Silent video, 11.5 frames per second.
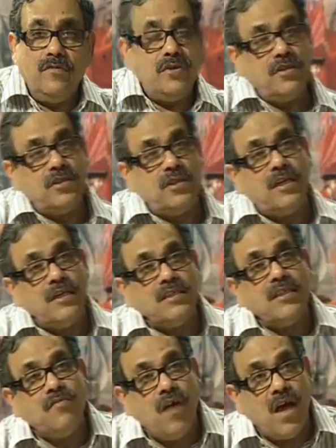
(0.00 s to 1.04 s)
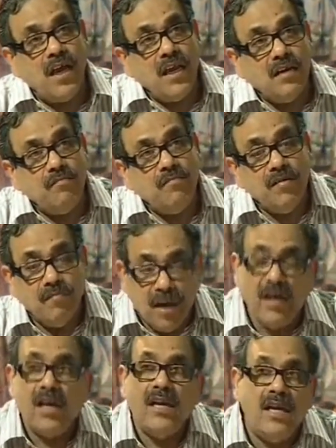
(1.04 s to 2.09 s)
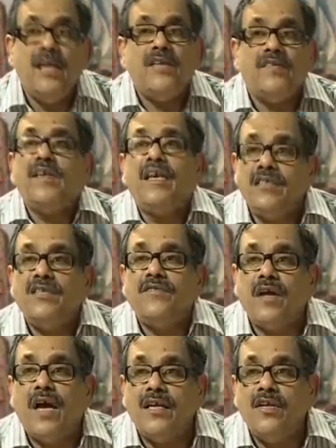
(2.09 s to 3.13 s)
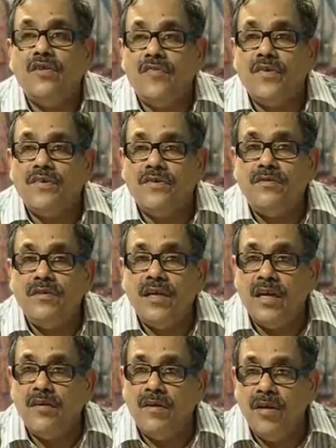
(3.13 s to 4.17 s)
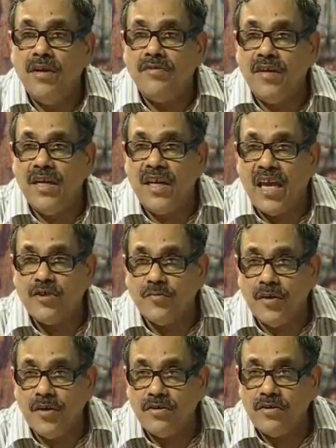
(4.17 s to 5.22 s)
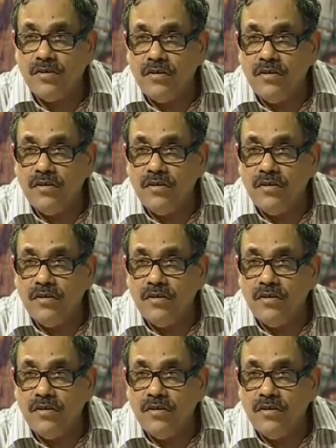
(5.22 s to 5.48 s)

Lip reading: which is the reason why it remained an indecisive kind of a military engagement,